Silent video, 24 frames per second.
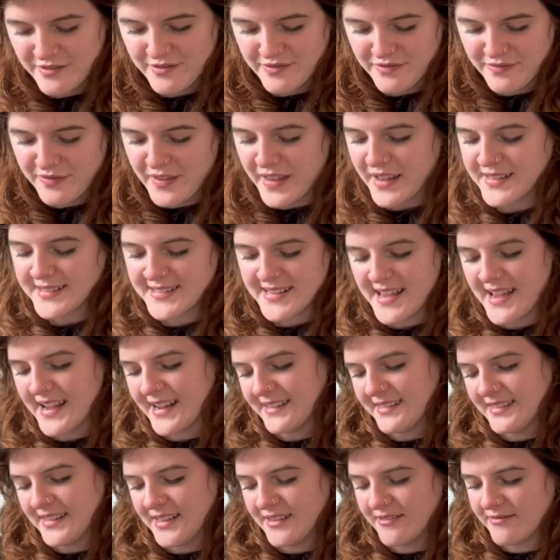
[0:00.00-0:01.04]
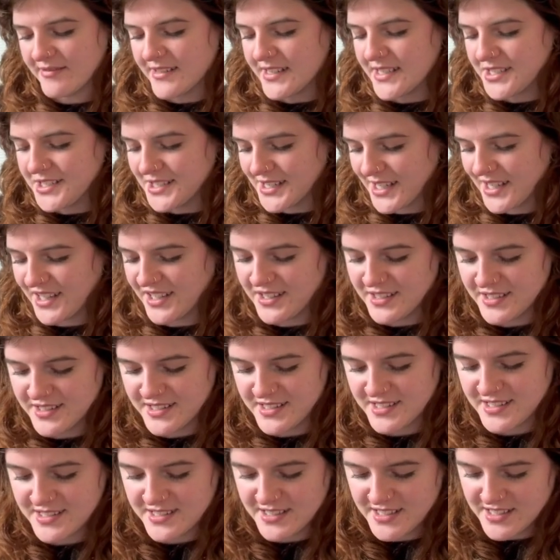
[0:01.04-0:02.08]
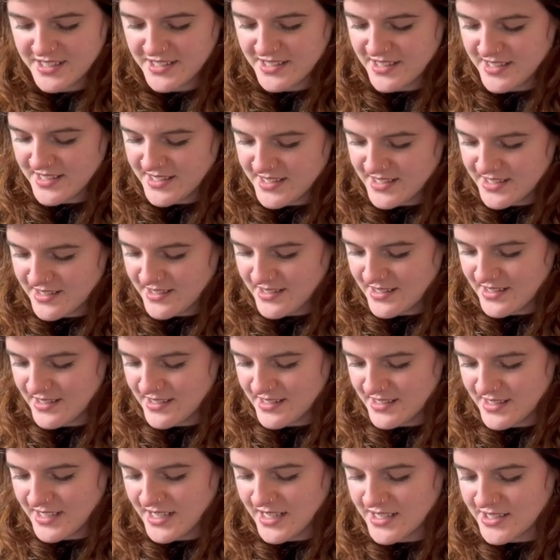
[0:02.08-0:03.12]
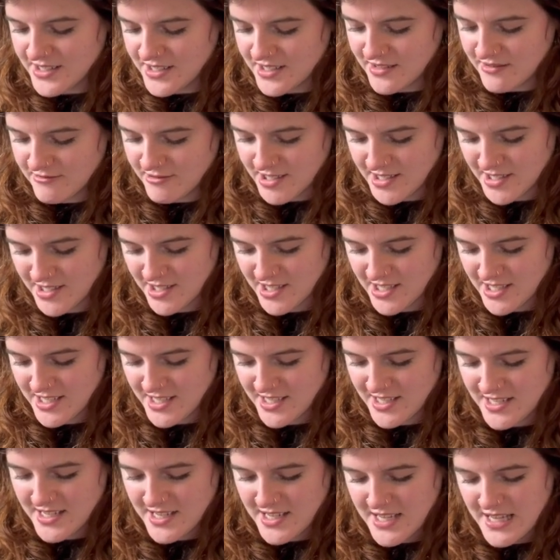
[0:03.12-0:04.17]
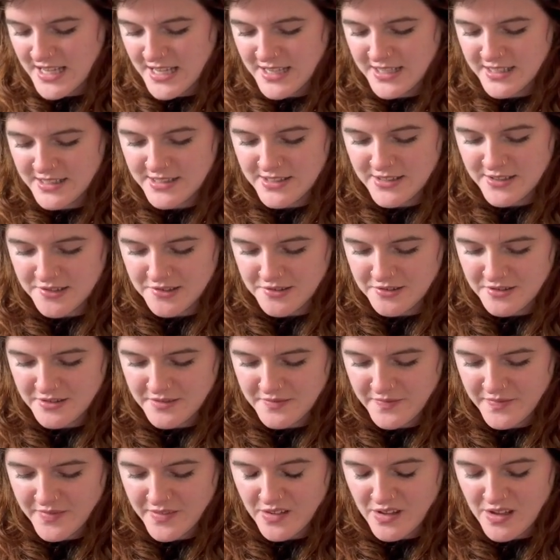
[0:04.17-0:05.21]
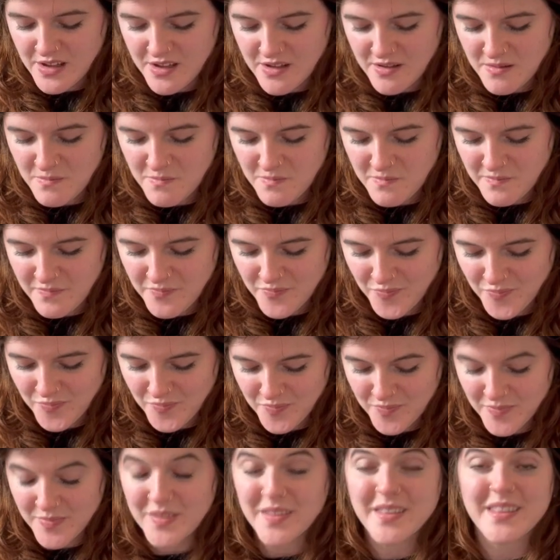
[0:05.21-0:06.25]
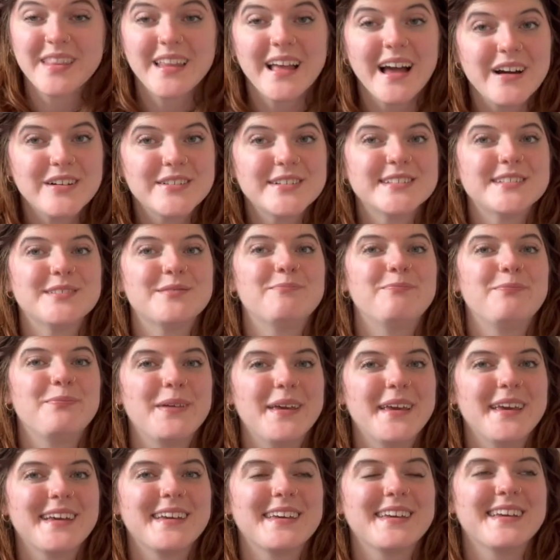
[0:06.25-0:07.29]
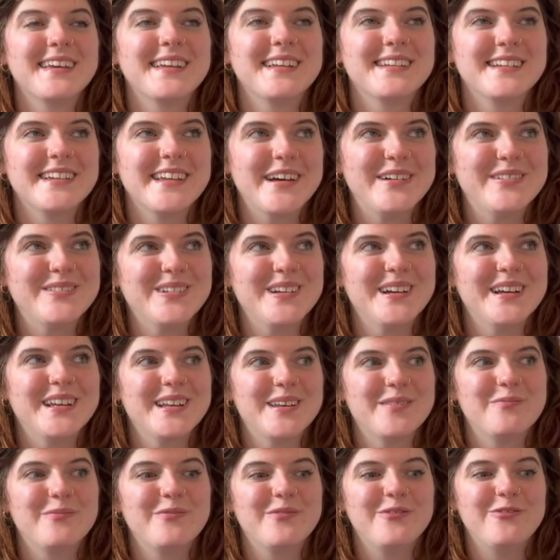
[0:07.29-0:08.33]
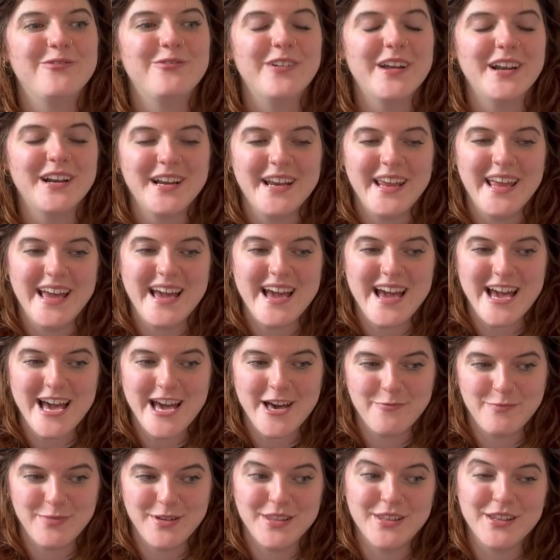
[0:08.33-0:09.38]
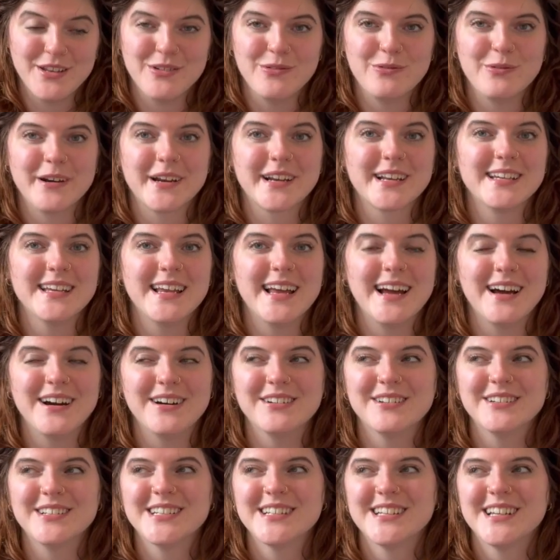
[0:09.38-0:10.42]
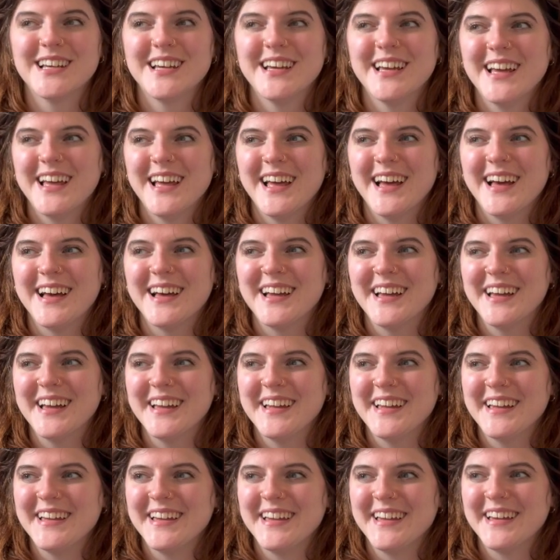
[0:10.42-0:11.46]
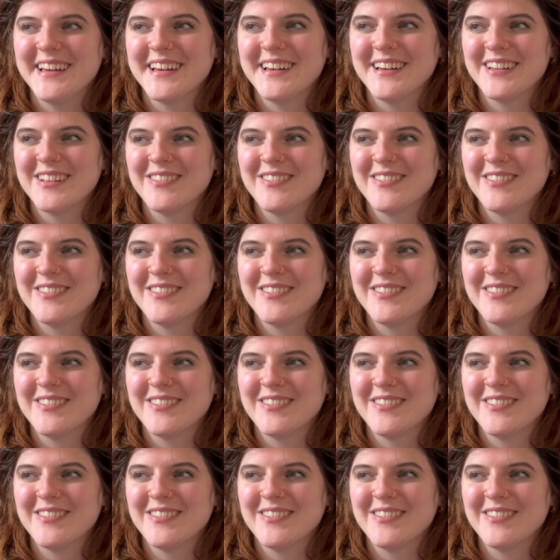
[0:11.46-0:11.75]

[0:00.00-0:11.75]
fixing and then rejigging all the stitches so that the tension was good. So that was a big endeavor, and I'm very happy that it worked out. I